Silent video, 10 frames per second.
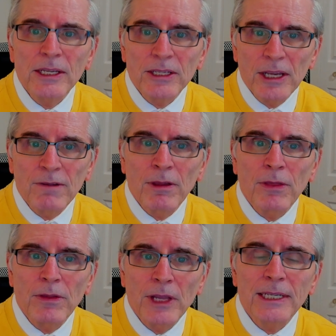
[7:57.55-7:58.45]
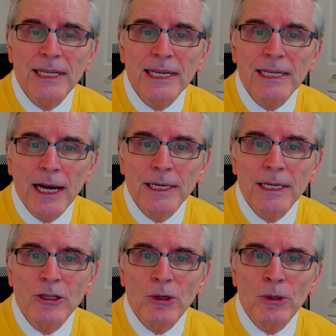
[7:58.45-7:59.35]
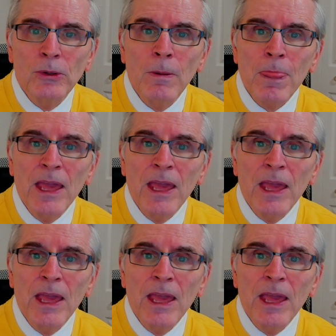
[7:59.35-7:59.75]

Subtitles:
7th, 1992,